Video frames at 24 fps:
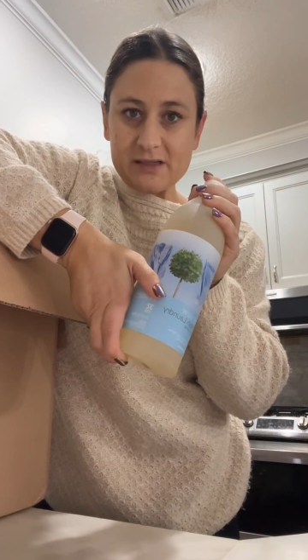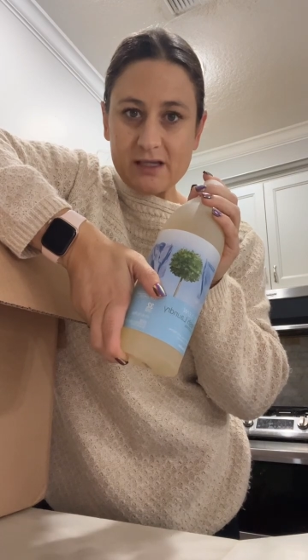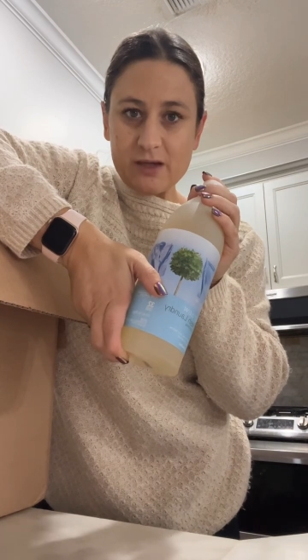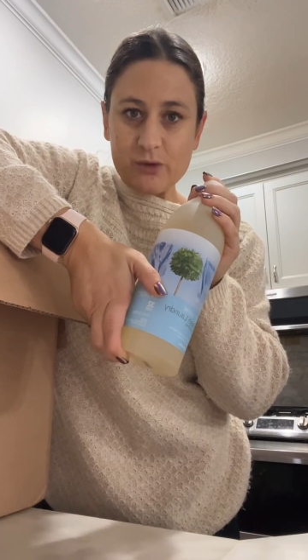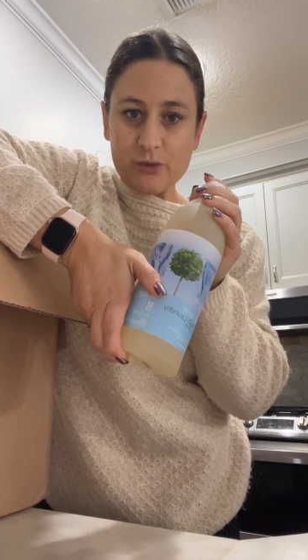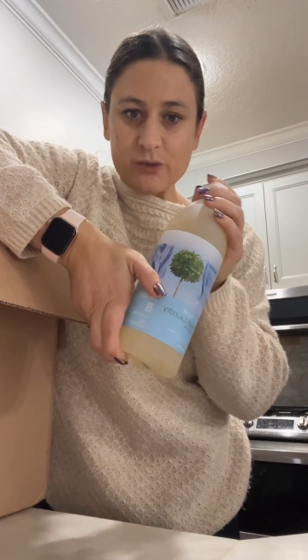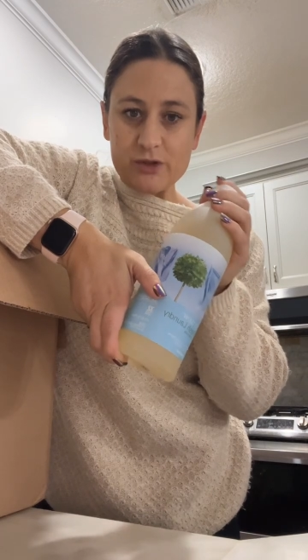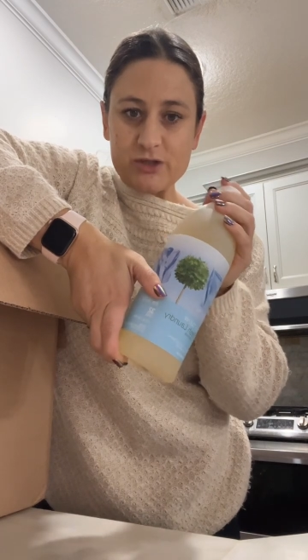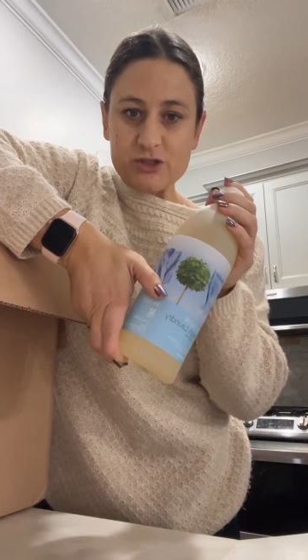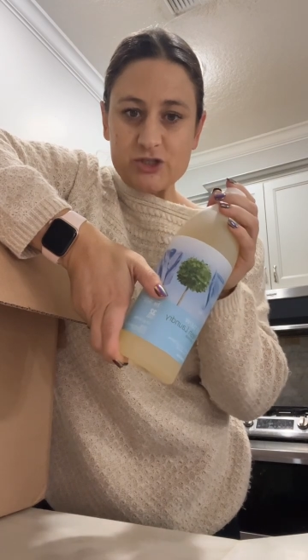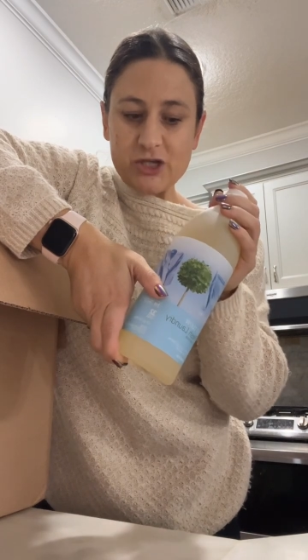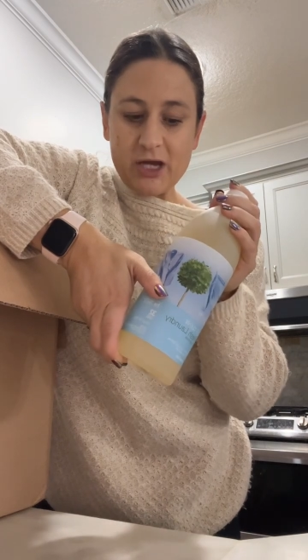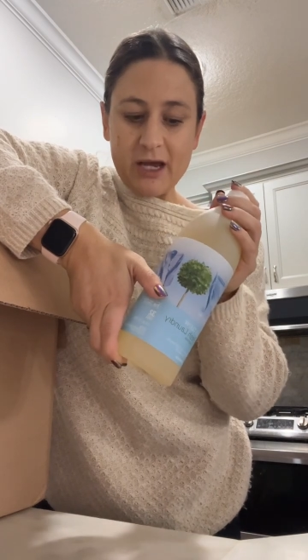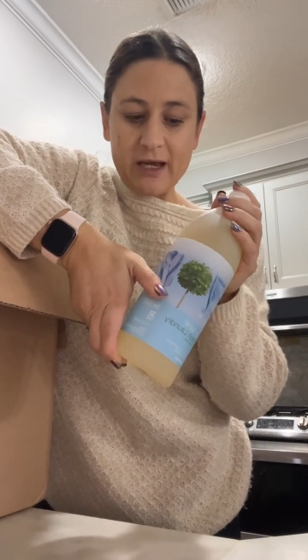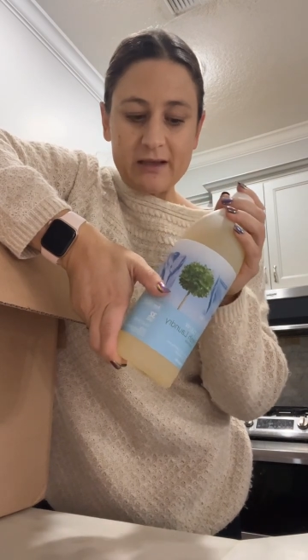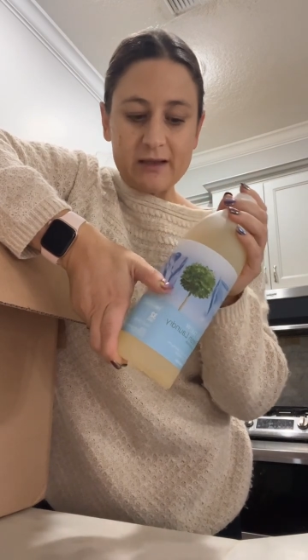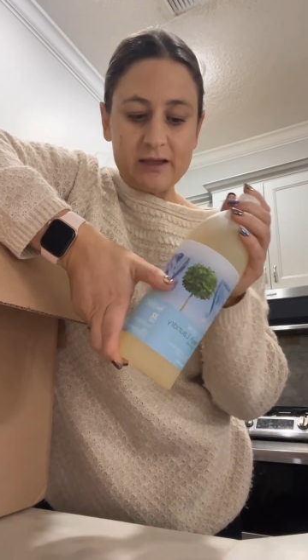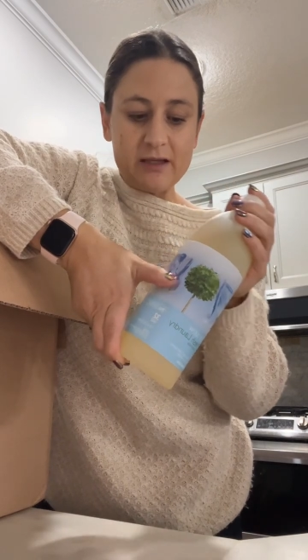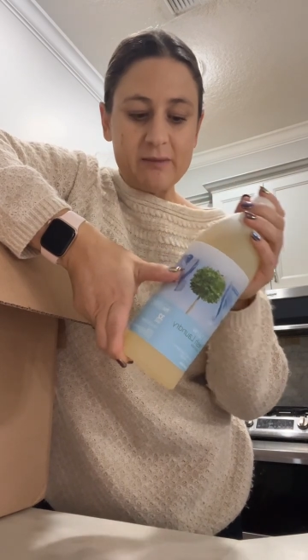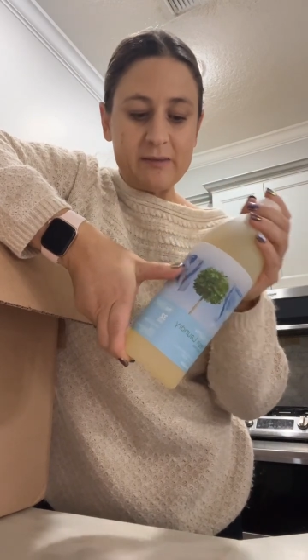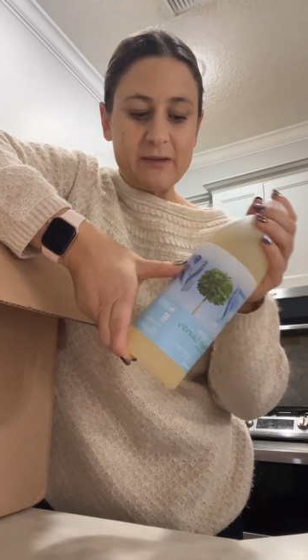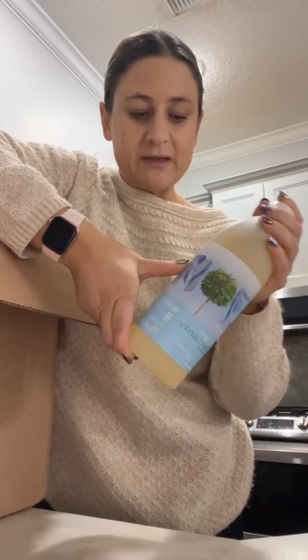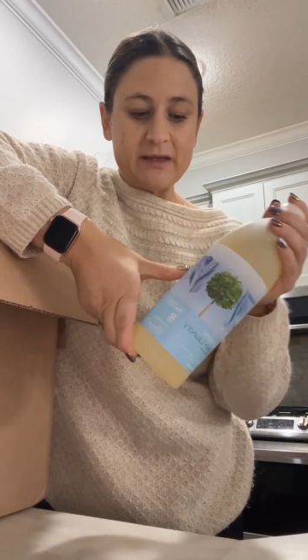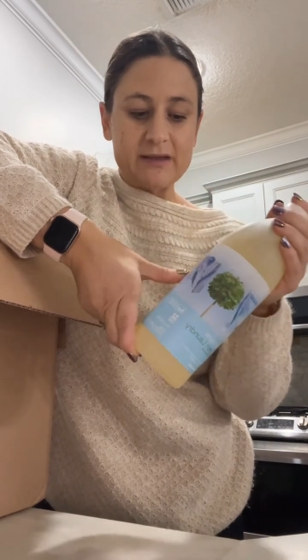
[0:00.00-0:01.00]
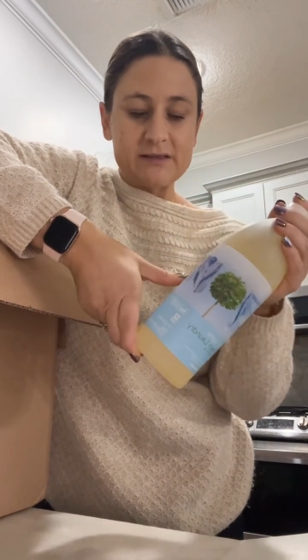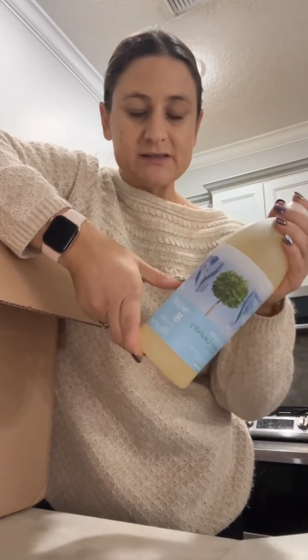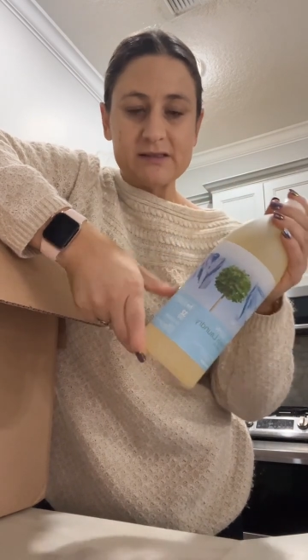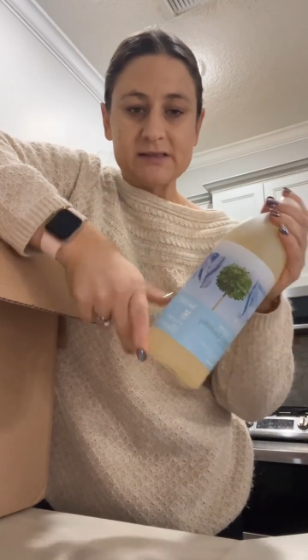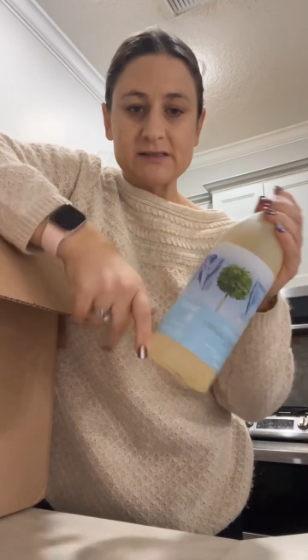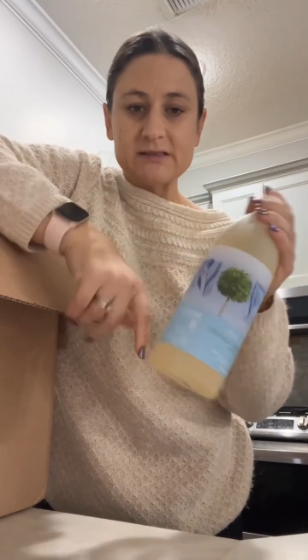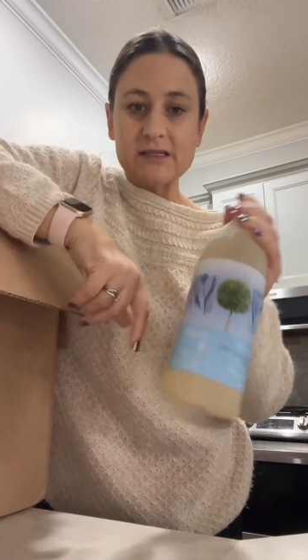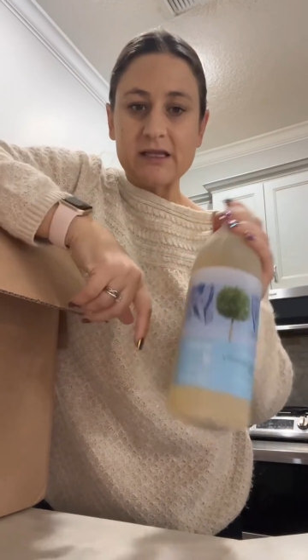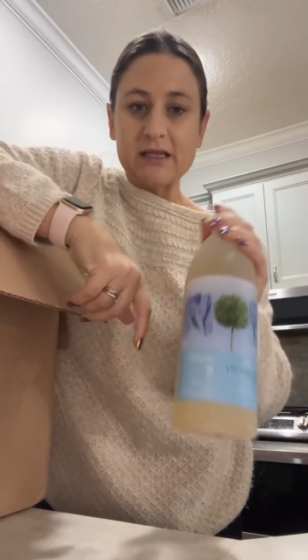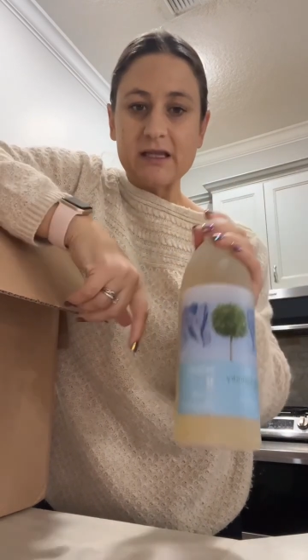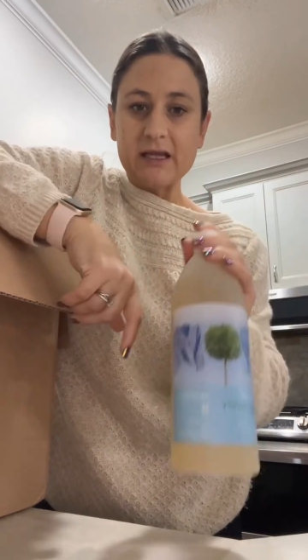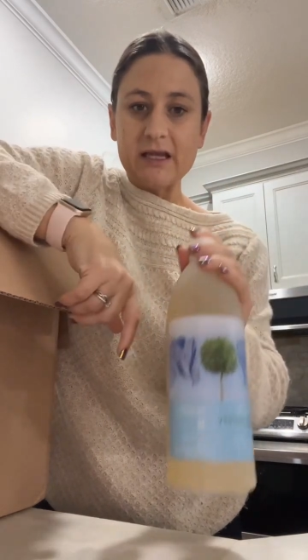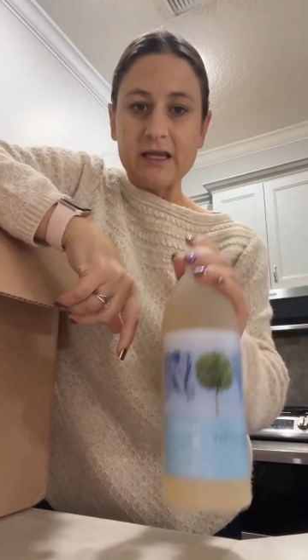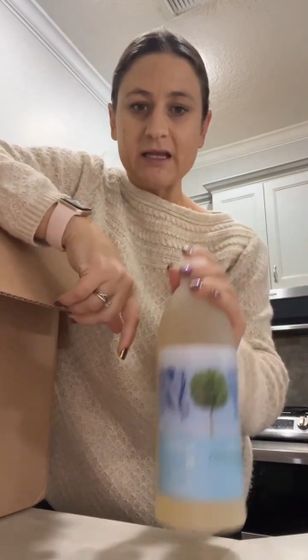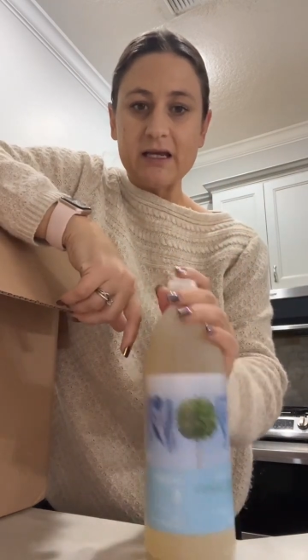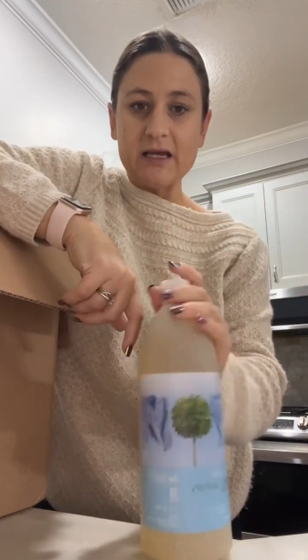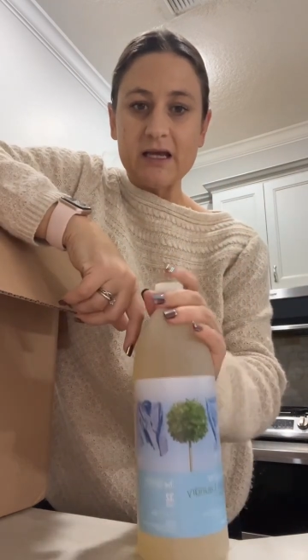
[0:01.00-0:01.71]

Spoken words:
it with Shaklee because it's clean